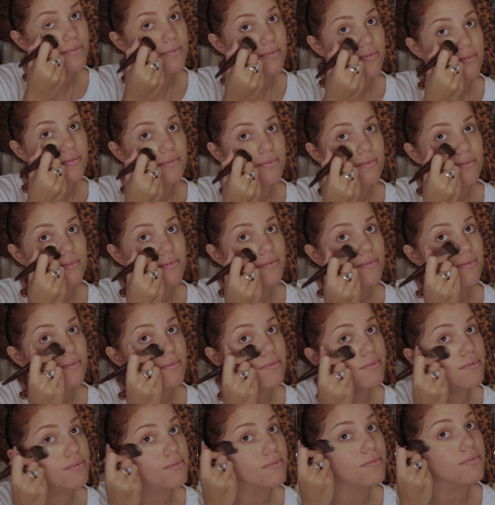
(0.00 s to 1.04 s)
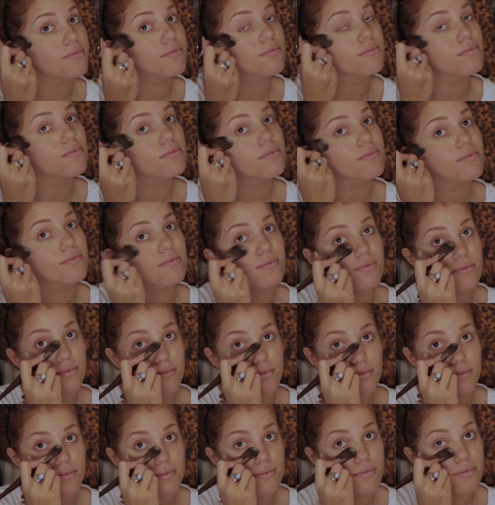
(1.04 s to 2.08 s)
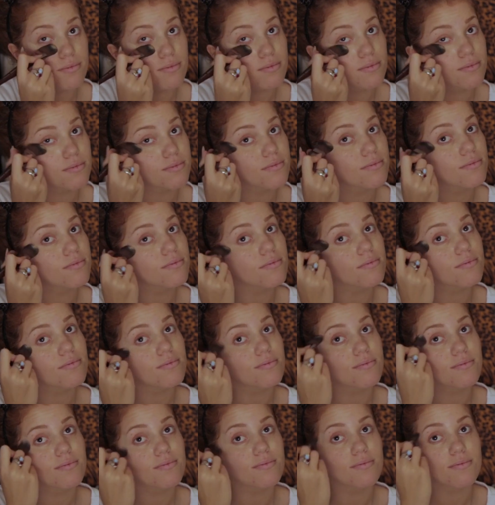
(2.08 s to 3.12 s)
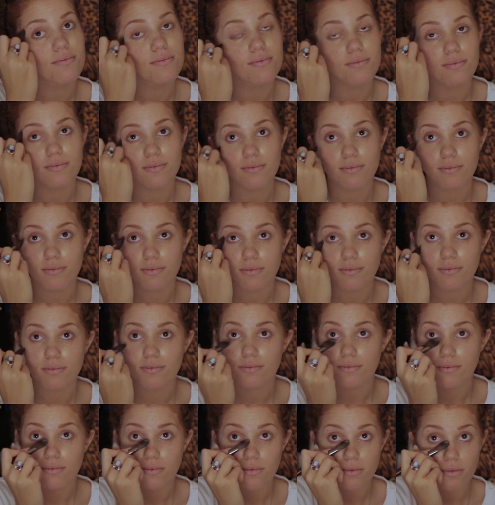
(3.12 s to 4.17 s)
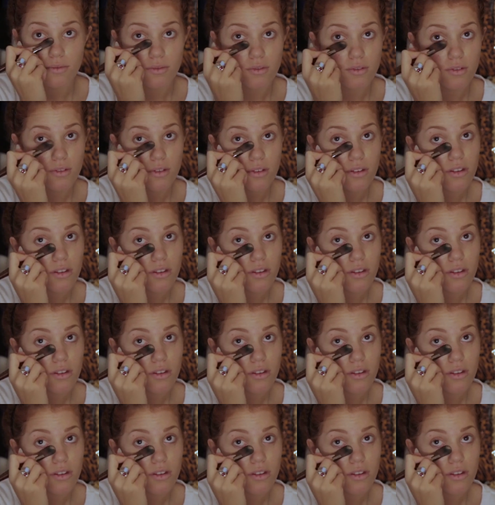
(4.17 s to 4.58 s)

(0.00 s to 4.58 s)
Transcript: Nobody speaks.